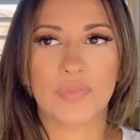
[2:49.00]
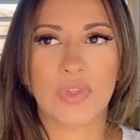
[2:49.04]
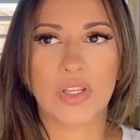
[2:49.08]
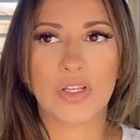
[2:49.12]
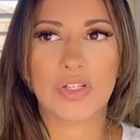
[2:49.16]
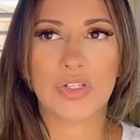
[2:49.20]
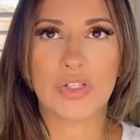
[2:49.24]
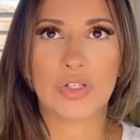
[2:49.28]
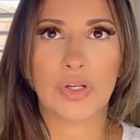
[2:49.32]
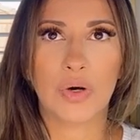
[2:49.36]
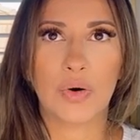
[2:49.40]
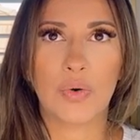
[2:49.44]

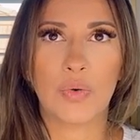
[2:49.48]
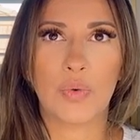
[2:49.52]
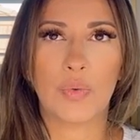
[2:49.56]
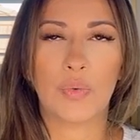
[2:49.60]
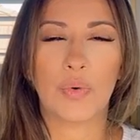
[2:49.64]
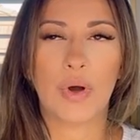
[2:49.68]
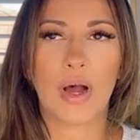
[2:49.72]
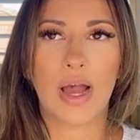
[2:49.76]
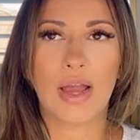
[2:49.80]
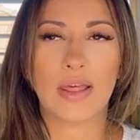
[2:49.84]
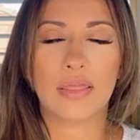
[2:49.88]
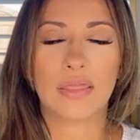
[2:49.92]

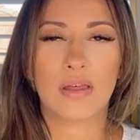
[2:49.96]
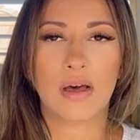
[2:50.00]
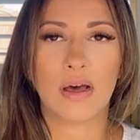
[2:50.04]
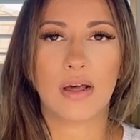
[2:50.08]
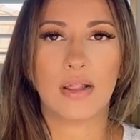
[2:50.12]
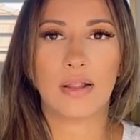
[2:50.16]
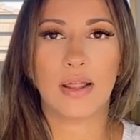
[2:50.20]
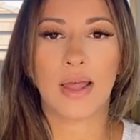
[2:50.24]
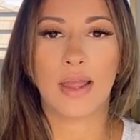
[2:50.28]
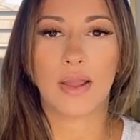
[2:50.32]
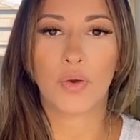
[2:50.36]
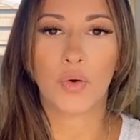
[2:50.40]
So I
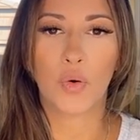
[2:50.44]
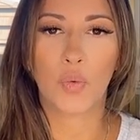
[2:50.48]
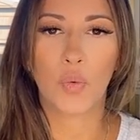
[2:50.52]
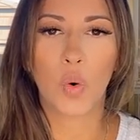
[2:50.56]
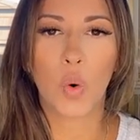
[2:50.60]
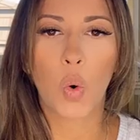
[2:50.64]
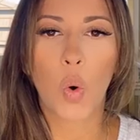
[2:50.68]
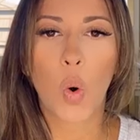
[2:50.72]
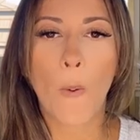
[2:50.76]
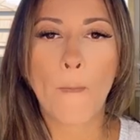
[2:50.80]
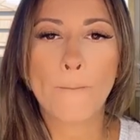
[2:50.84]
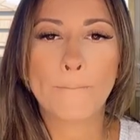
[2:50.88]
thought
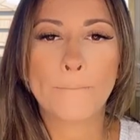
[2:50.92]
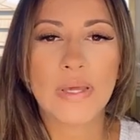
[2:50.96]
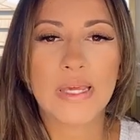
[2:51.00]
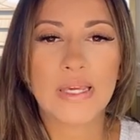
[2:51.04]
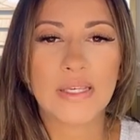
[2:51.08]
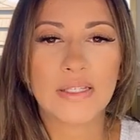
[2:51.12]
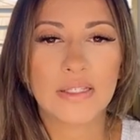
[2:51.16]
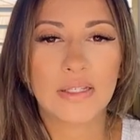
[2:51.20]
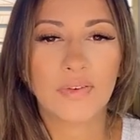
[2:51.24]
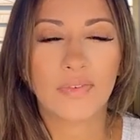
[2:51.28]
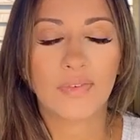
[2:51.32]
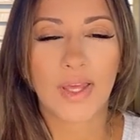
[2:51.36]
cool,
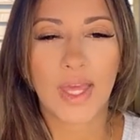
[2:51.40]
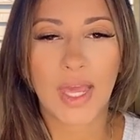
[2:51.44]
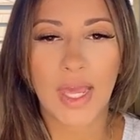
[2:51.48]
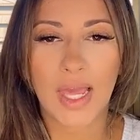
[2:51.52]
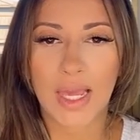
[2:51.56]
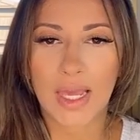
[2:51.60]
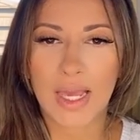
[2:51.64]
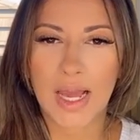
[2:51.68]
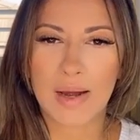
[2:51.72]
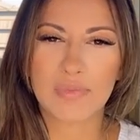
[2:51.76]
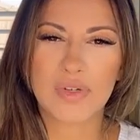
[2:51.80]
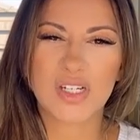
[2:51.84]
piece of
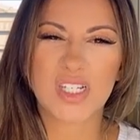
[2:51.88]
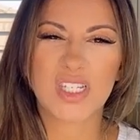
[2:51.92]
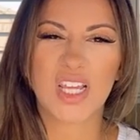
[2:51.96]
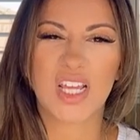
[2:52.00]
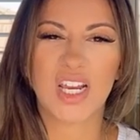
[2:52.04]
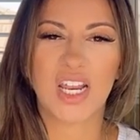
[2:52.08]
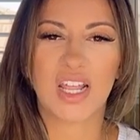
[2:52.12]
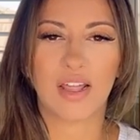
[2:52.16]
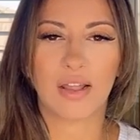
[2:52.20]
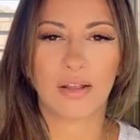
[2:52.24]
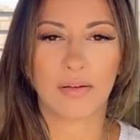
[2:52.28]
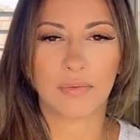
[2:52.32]
cake. I'm just
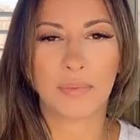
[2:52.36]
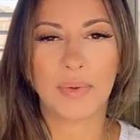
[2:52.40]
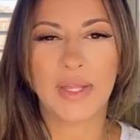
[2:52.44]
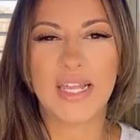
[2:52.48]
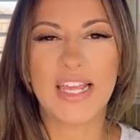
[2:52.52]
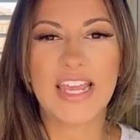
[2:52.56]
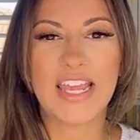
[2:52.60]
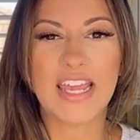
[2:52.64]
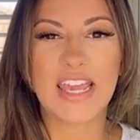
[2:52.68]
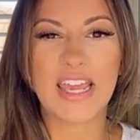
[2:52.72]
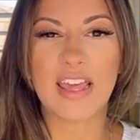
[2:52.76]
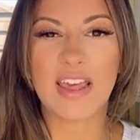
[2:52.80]
gonna
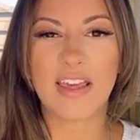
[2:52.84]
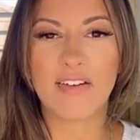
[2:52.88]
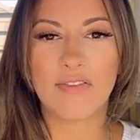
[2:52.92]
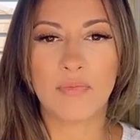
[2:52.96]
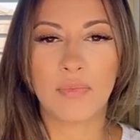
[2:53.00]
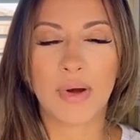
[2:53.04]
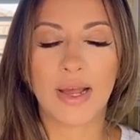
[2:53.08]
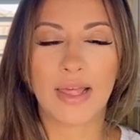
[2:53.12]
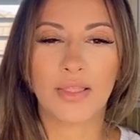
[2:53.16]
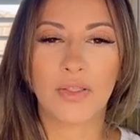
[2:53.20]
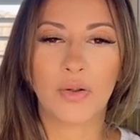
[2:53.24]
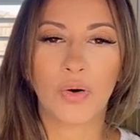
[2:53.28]
give
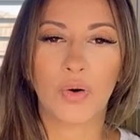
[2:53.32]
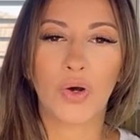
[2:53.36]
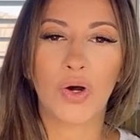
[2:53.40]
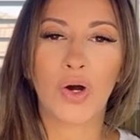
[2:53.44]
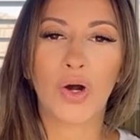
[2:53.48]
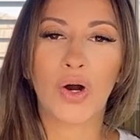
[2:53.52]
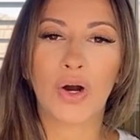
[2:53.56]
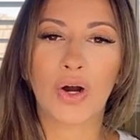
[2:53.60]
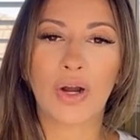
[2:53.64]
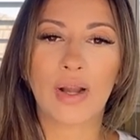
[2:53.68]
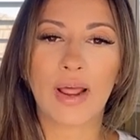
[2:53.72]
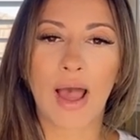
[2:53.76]
my little
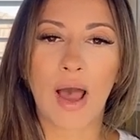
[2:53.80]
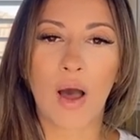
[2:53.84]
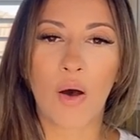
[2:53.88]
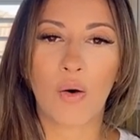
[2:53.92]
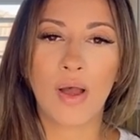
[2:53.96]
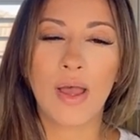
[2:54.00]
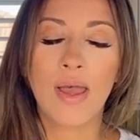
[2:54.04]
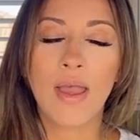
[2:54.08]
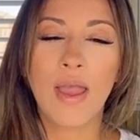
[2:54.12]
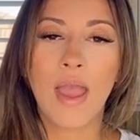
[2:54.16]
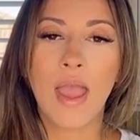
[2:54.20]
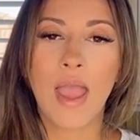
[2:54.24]
heart
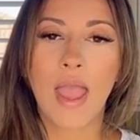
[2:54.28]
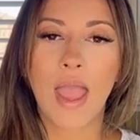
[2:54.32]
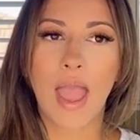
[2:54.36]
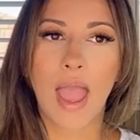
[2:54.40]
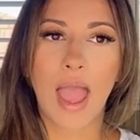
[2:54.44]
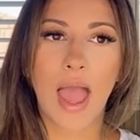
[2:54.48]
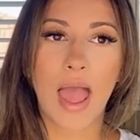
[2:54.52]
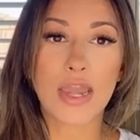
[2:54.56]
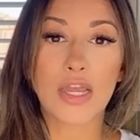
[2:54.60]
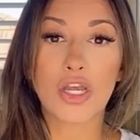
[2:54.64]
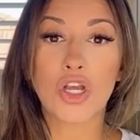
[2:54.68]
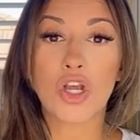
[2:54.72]
out
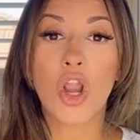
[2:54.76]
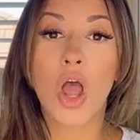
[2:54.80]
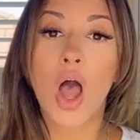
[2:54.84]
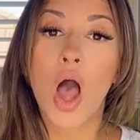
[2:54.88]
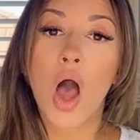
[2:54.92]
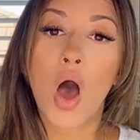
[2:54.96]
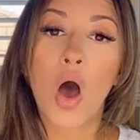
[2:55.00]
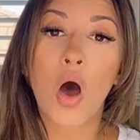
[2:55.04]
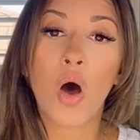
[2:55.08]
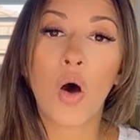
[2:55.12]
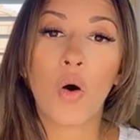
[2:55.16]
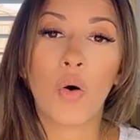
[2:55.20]
and
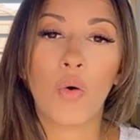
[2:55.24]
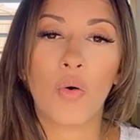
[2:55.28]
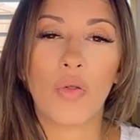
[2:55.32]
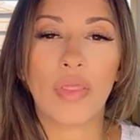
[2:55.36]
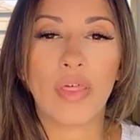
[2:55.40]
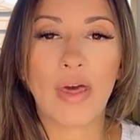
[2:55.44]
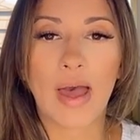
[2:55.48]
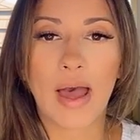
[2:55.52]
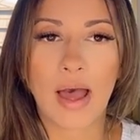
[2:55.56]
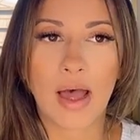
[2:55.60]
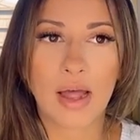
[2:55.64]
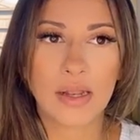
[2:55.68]
know
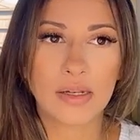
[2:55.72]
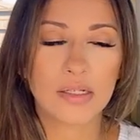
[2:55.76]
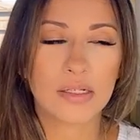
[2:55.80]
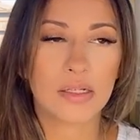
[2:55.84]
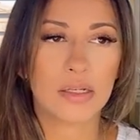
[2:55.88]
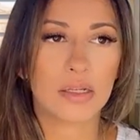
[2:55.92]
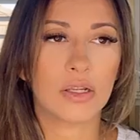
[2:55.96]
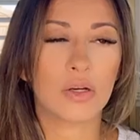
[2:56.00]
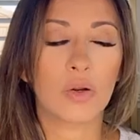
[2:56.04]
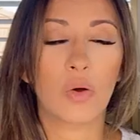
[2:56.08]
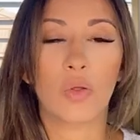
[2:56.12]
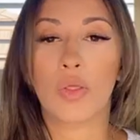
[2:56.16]
that,
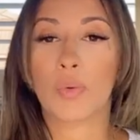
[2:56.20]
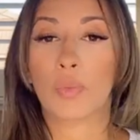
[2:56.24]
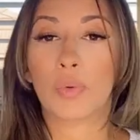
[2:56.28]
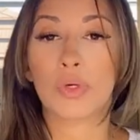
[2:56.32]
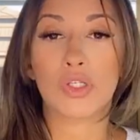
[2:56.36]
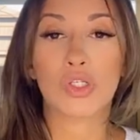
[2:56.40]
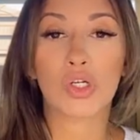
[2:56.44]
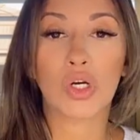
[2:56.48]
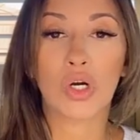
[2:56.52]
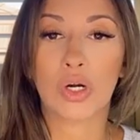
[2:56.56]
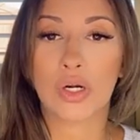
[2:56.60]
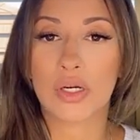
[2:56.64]
the
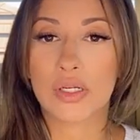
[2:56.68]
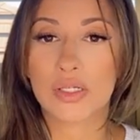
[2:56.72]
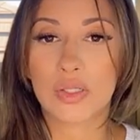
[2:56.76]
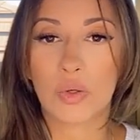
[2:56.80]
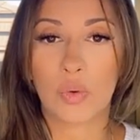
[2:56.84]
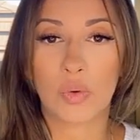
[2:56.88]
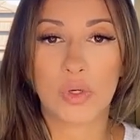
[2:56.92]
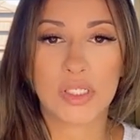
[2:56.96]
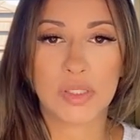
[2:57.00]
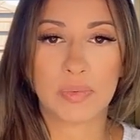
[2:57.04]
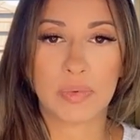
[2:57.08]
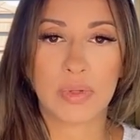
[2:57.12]
return is
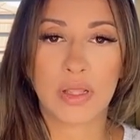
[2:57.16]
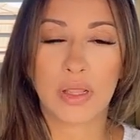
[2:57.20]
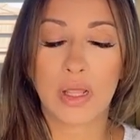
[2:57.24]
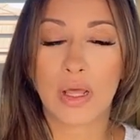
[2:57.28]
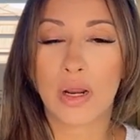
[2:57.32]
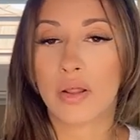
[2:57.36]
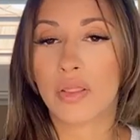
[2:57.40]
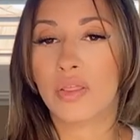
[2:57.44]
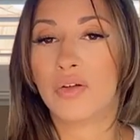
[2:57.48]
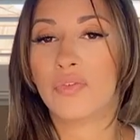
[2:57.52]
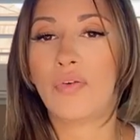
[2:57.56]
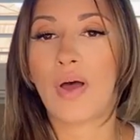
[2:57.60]
going to be
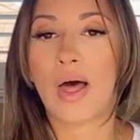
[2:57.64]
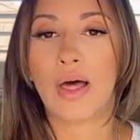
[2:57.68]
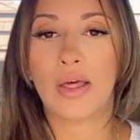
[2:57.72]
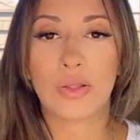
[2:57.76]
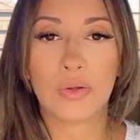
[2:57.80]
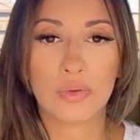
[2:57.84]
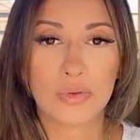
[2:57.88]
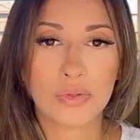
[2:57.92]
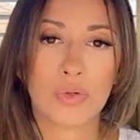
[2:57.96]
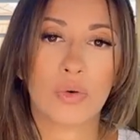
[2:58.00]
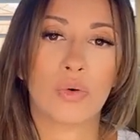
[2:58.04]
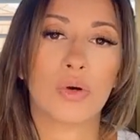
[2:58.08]
there. The
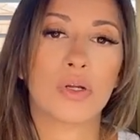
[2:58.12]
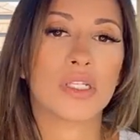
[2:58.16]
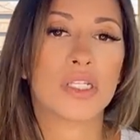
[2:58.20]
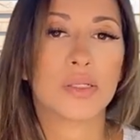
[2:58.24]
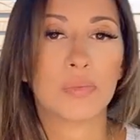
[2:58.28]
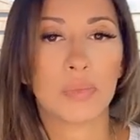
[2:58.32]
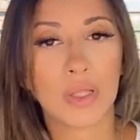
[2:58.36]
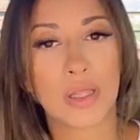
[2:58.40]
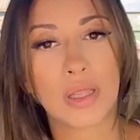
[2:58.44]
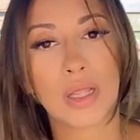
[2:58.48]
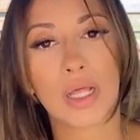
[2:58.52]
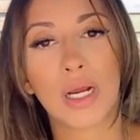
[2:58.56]
value is going to
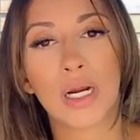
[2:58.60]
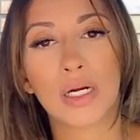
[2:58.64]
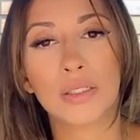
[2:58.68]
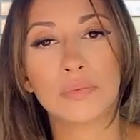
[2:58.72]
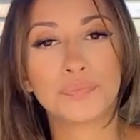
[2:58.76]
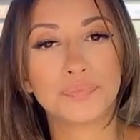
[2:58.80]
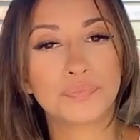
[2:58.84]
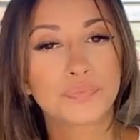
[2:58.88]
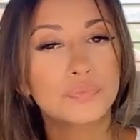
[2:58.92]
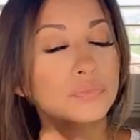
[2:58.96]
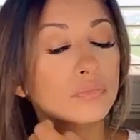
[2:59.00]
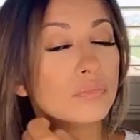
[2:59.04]
be
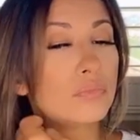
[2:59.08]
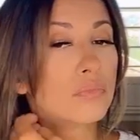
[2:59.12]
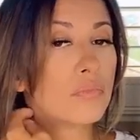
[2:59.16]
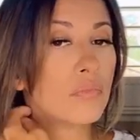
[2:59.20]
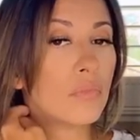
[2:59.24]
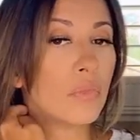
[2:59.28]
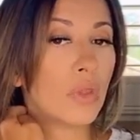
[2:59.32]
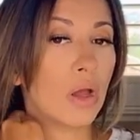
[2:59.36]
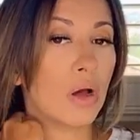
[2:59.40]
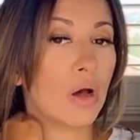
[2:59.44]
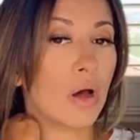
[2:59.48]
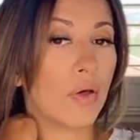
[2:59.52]
there.
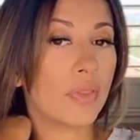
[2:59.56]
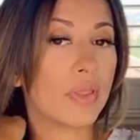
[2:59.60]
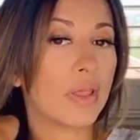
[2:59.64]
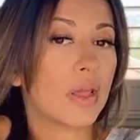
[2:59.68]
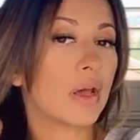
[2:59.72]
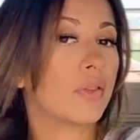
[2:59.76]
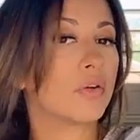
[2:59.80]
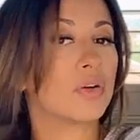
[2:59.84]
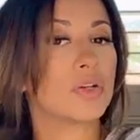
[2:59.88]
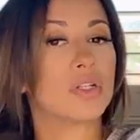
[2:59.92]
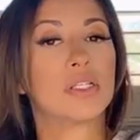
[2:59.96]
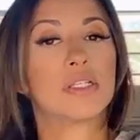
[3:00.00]
On the
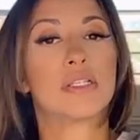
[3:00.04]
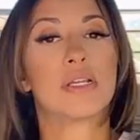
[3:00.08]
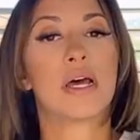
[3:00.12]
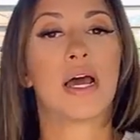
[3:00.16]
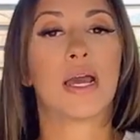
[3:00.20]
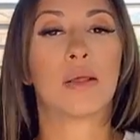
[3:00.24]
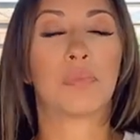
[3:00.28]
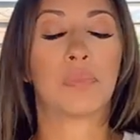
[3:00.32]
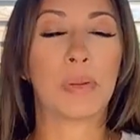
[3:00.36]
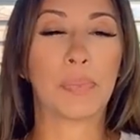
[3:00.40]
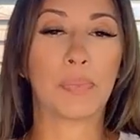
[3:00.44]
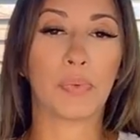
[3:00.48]
other
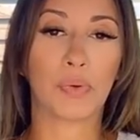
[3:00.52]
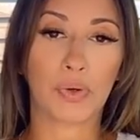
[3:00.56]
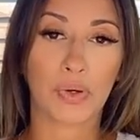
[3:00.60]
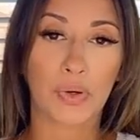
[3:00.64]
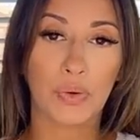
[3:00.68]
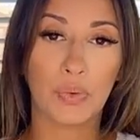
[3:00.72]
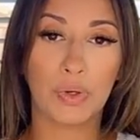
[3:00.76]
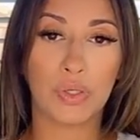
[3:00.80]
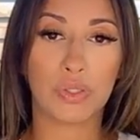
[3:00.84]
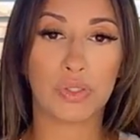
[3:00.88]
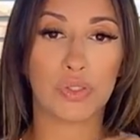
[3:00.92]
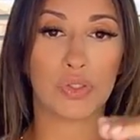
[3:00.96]
side, people are
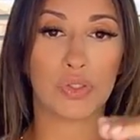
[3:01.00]
going